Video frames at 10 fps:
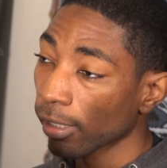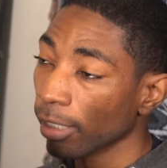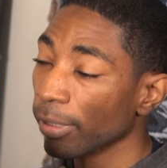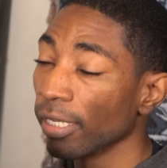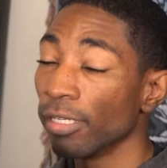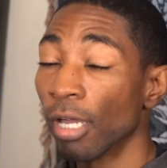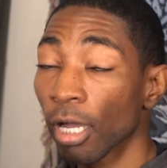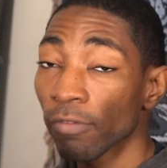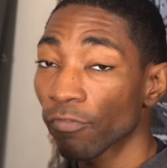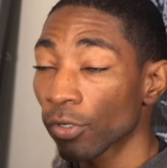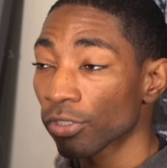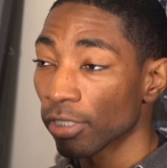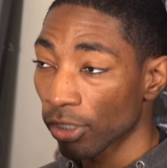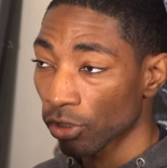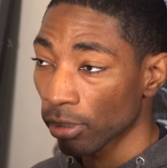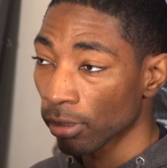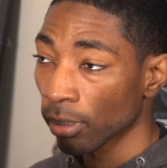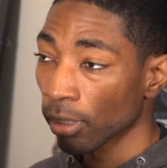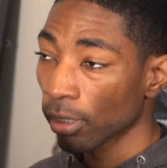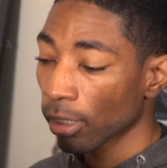They'd be a non first edition.
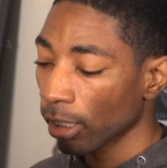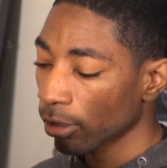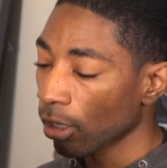It'd